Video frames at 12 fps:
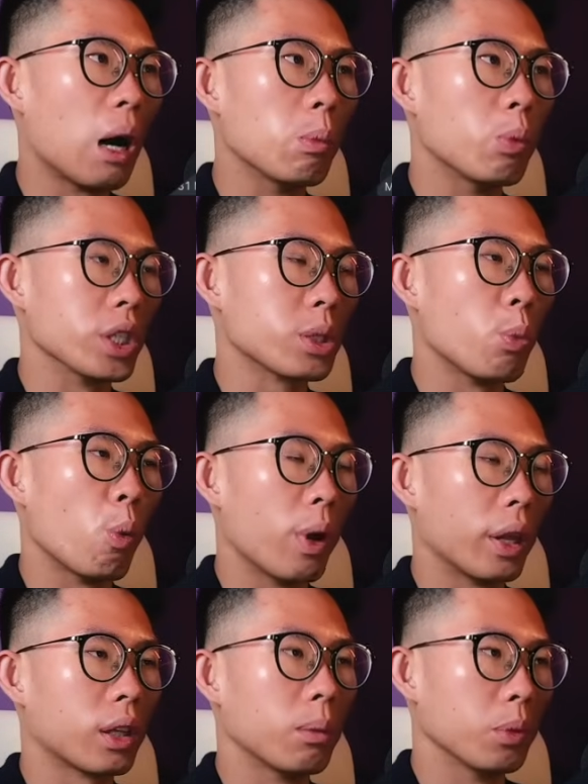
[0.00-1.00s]
upwards
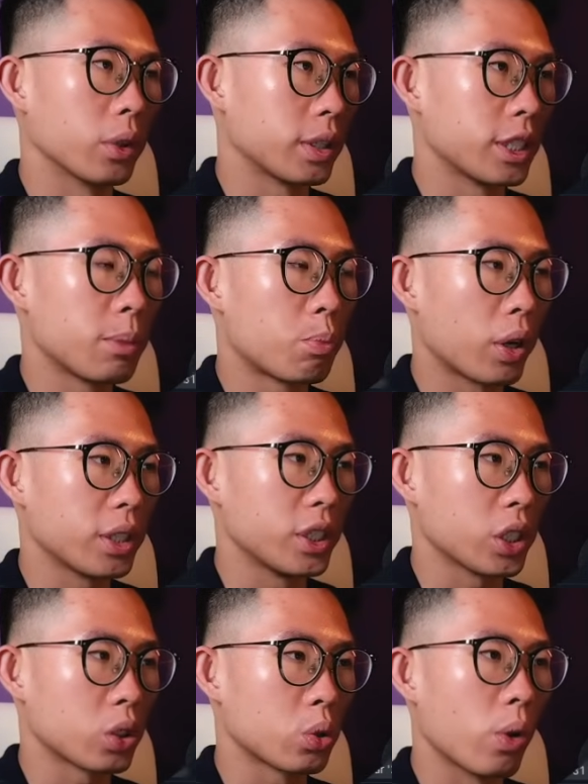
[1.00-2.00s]
momentum. You can see price is
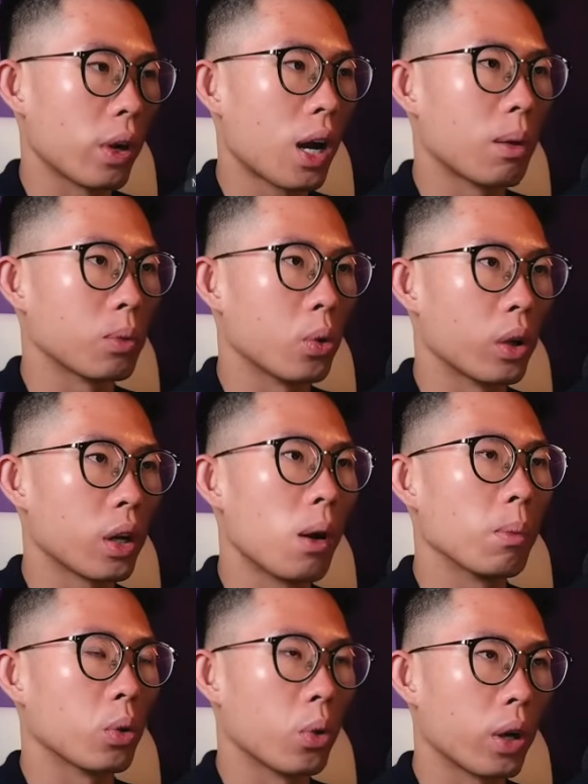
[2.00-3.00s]
just going up, going
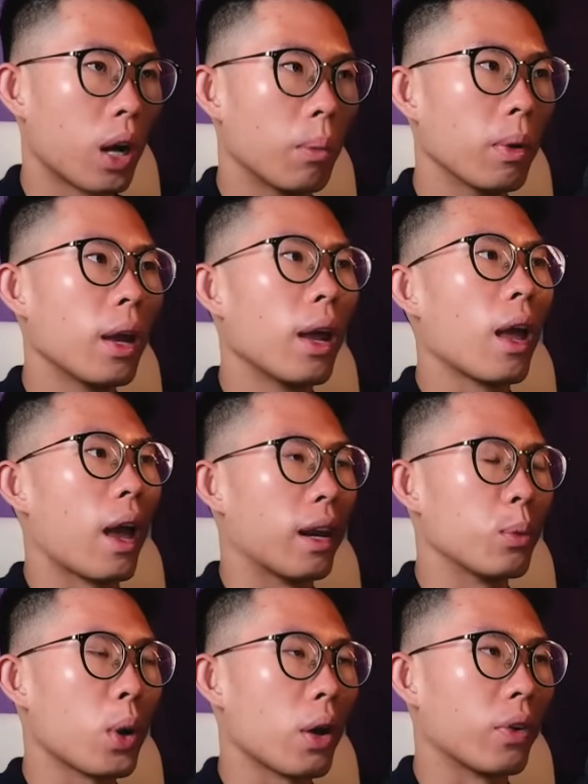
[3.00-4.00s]
up, going up. And
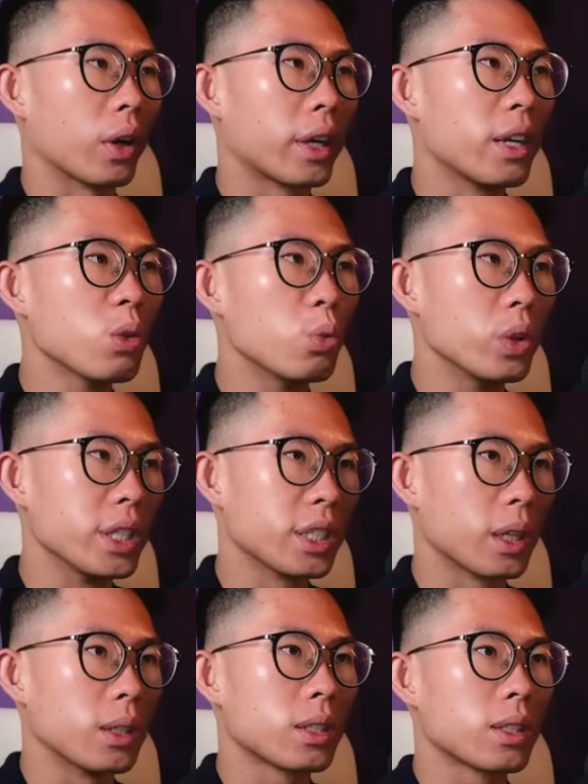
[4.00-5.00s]
then we have a key
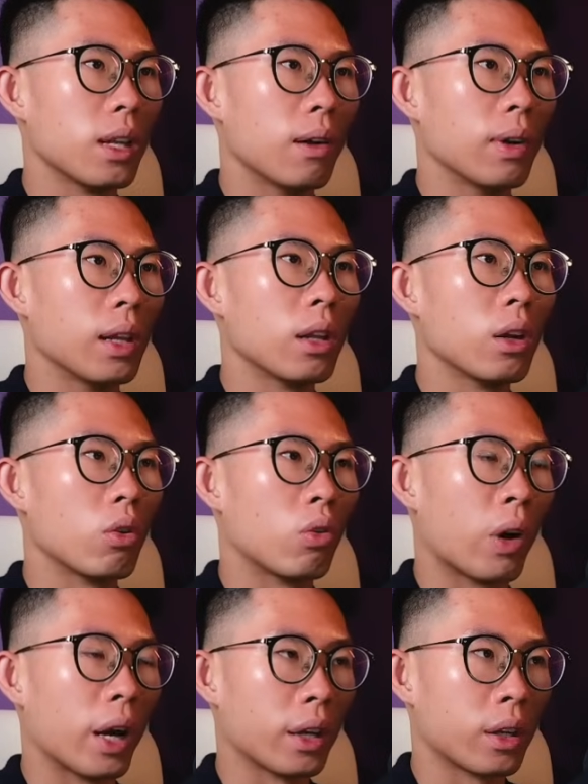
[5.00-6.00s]
resistance level
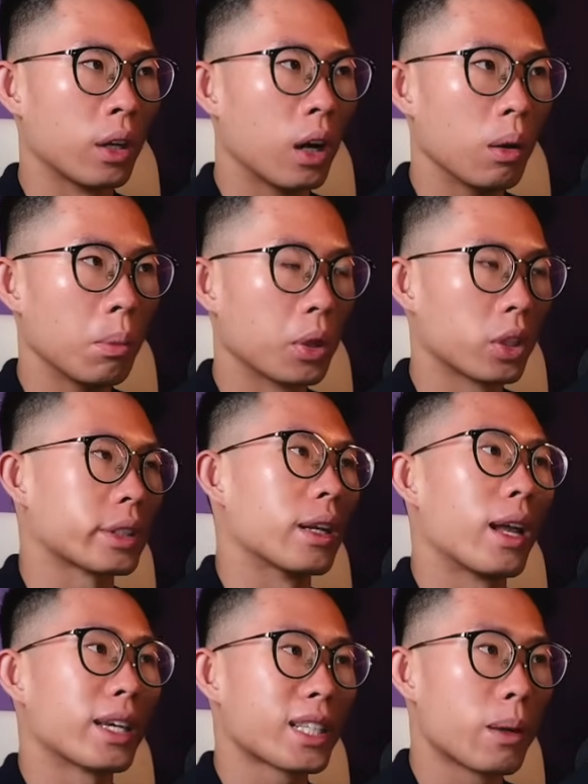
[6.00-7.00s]
right here because the
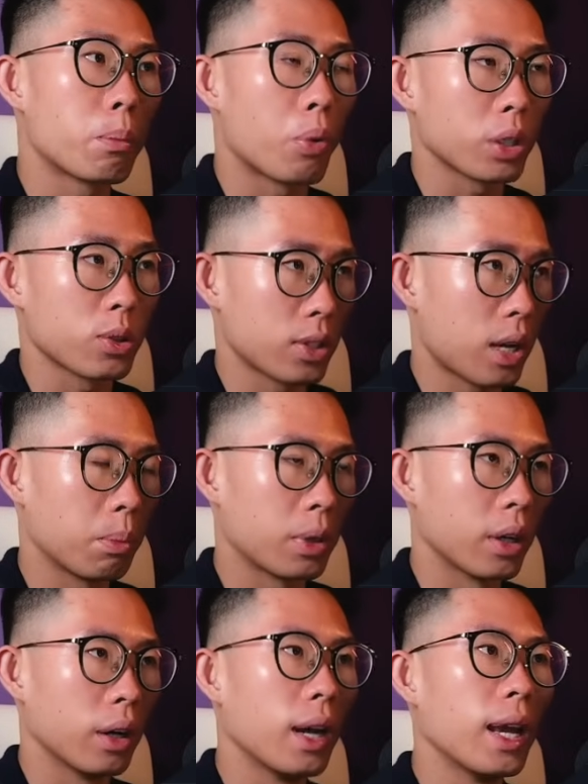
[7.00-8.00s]
last time price was up
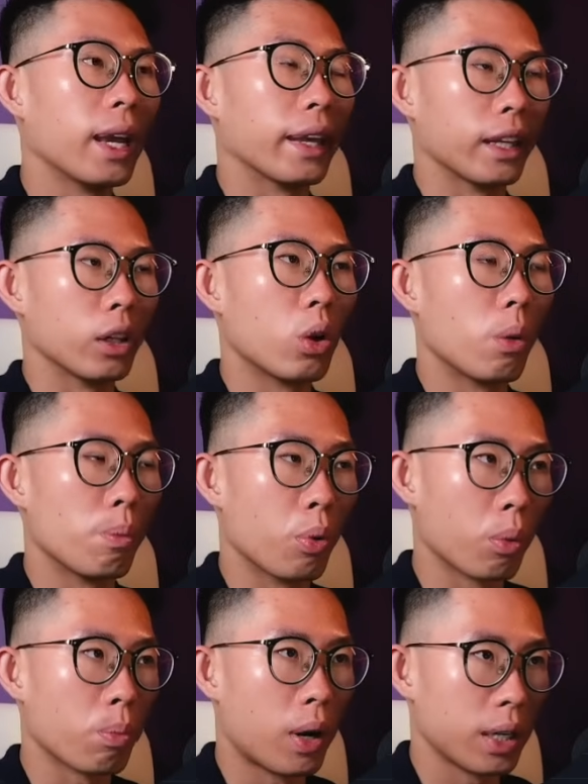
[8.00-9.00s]
here, it did not
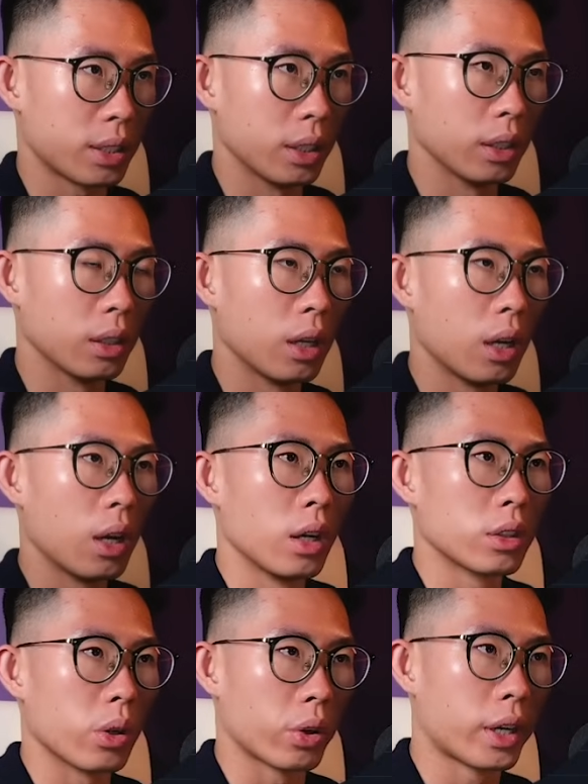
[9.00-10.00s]
break past it.
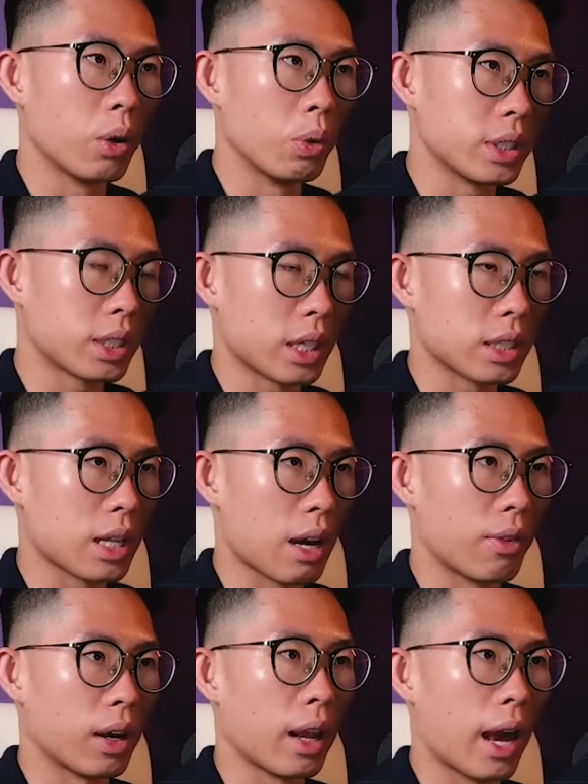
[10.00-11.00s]
So key resistance
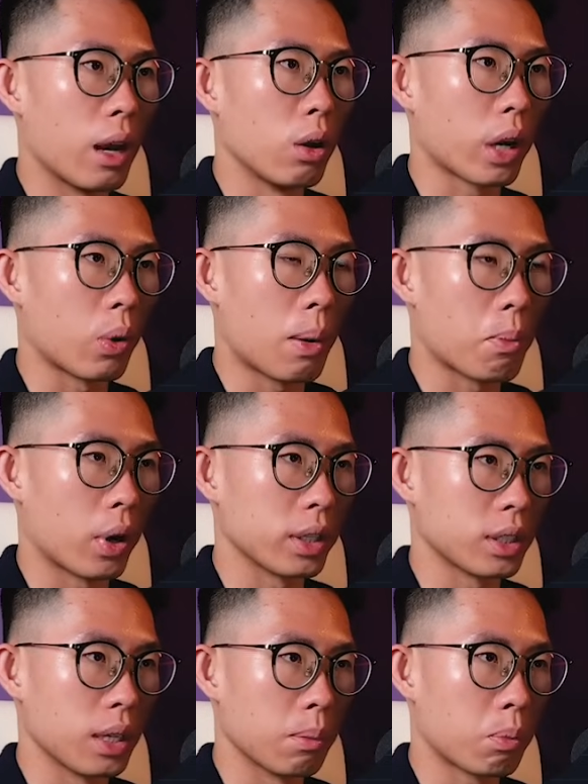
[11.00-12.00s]
level, and look at what price
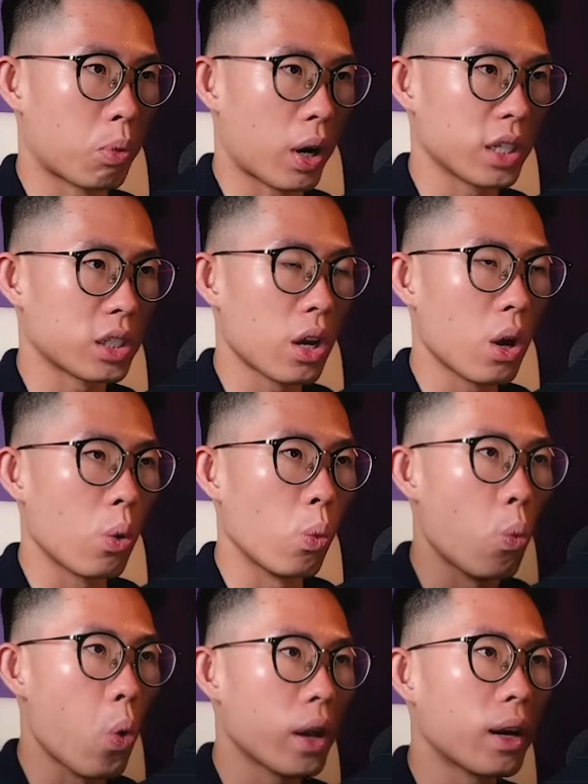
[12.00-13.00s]
did. Price
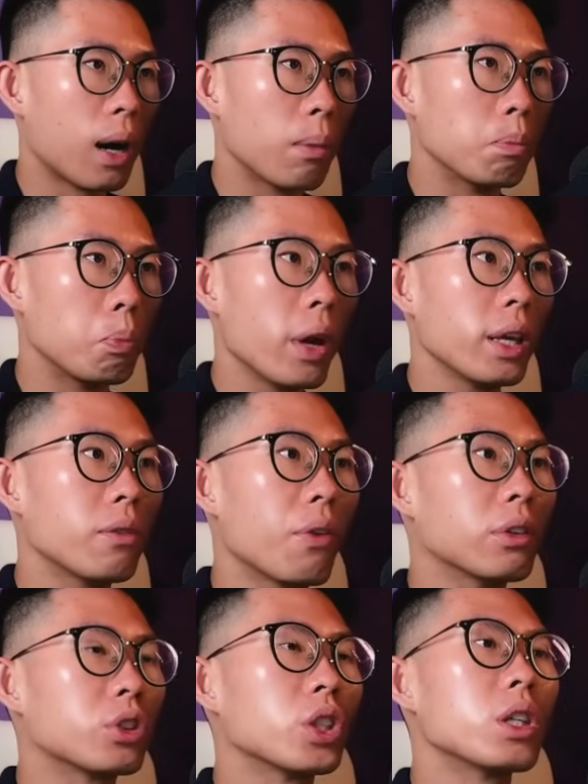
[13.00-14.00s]
went up,
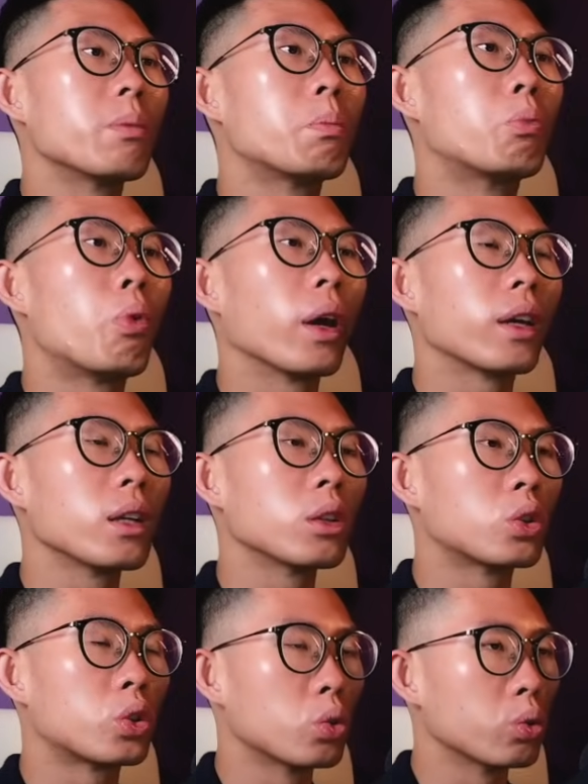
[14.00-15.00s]
eventually breaking
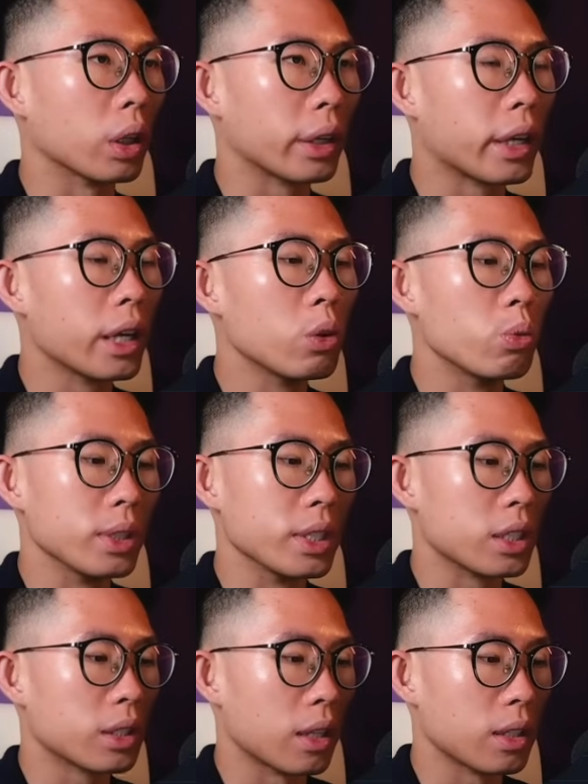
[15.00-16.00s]
through the key
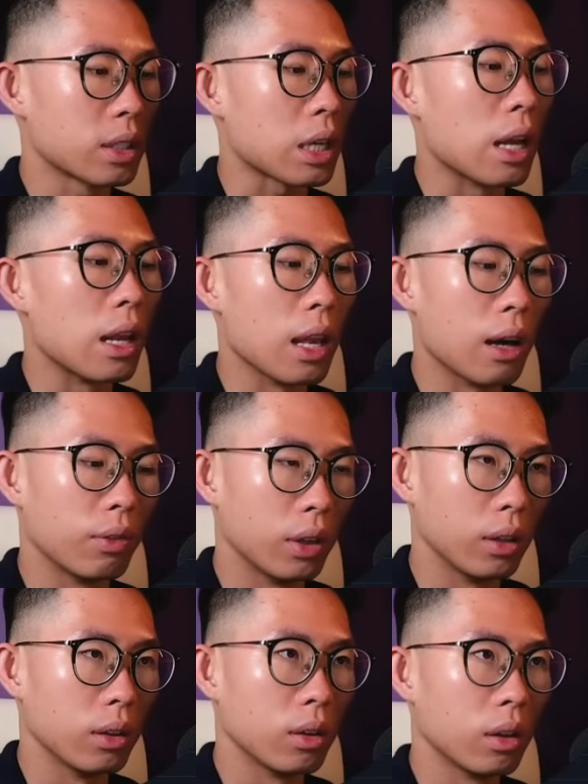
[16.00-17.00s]
resistance
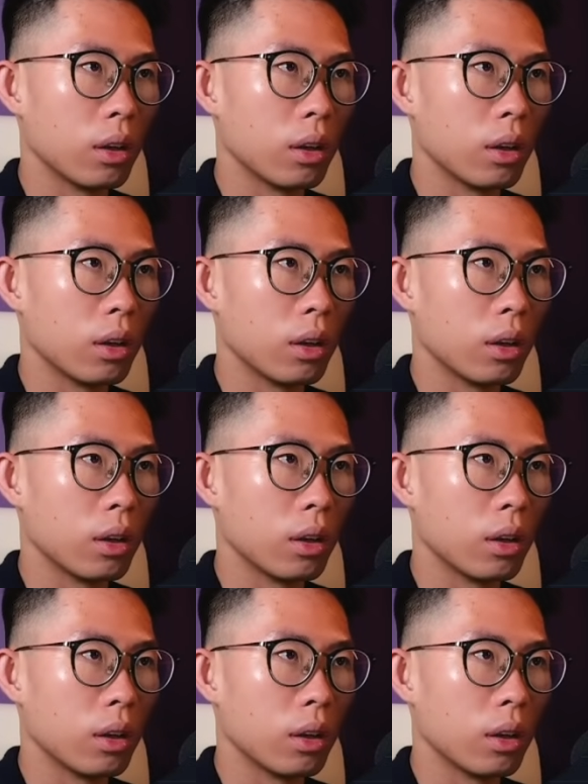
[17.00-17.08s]
level.